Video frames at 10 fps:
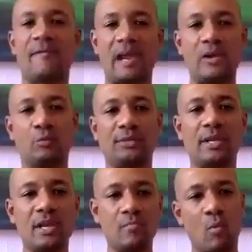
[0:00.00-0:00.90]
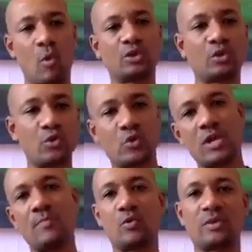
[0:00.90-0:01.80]
value, bring in more, so you
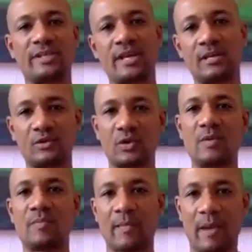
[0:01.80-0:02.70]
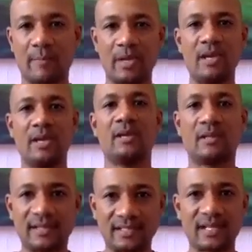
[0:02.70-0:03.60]
keep your tenants, you keep them happy,
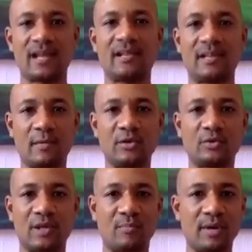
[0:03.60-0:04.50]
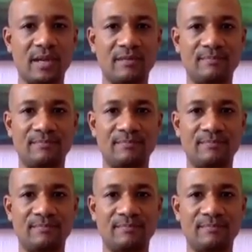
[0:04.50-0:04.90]
they stay, and they make sure they pay.